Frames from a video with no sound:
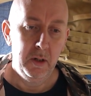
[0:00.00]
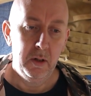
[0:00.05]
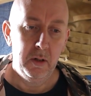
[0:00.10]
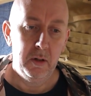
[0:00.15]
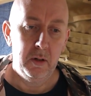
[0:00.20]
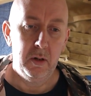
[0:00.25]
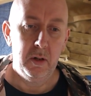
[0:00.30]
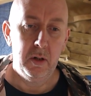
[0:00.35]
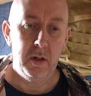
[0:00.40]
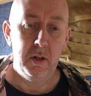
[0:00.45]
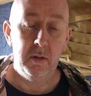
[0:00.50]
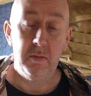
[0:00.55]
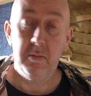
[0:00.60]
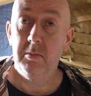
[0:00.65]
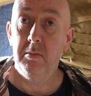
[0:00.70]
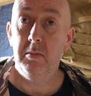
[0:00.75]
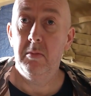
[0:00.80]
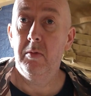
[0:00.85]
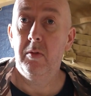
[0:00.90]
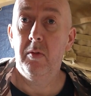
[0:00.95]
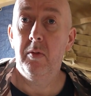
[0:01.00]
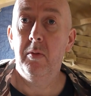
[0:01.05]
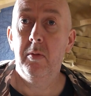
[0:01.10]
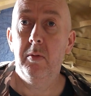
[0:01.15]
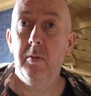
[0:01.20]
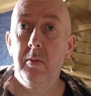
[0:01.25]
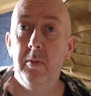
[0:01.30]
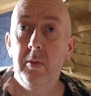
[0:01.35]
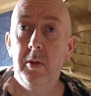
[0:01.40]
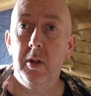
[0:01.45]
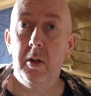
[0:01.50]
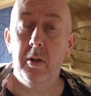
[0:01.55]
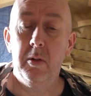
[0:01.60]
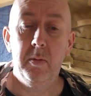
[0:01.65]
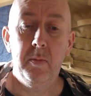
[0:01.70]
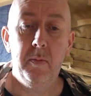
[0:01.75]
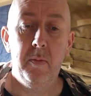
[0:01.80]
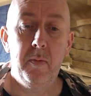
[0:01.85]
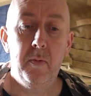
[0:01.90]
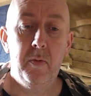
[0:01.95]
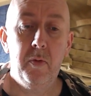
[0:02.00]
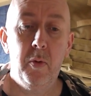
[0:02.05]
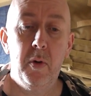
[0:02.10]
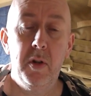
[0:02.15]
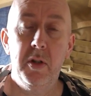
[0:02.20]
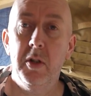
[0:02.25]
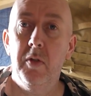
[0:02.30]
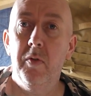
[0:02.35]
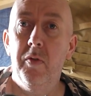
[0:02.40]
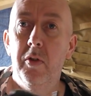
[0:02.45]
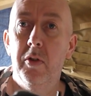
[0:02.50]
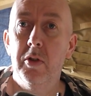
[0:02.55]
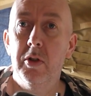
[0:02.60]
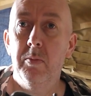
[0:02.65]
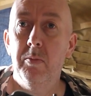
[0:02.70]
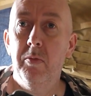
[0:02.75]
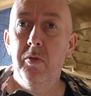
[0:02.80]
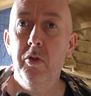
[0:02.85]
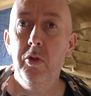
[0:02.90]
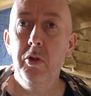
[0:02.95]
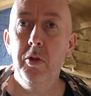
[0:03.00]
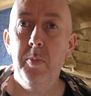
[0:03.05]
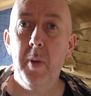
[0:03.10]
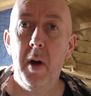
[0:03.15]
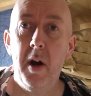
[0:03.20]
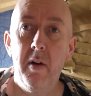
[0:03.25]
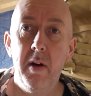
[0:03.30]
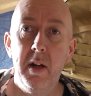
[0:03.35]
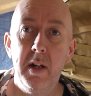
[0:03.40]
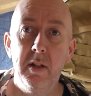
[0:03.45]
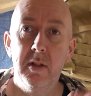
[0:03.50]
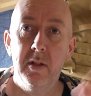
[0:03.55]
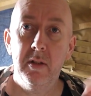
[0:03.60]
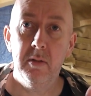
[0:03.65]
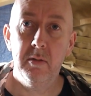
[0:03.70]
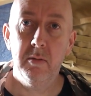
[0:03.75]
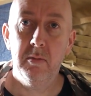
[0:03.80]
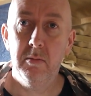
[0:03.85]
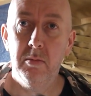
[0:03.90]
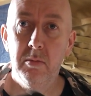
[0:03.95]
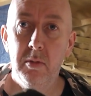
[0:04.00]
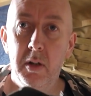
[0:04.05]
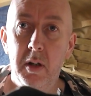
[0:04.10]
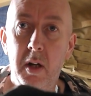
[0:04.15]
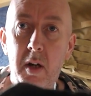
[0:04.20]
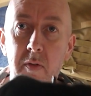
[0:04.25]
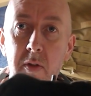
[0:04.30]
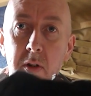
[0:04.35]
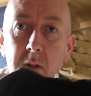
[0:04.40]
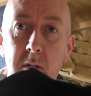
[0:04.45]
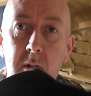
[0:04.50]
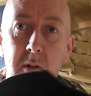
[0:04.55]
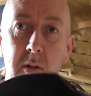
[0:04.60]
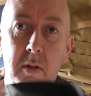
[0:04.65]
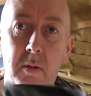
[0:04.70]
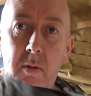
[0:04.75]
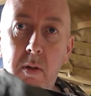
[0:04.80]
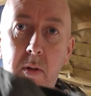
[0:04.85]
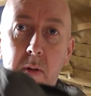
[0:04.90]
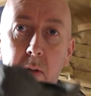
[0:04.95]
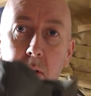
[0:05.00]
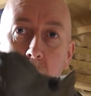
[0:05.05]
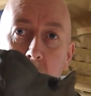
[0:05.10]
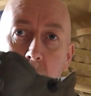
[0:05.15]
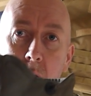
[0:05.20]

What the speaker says: or foraging for some food, berries and what have you. Could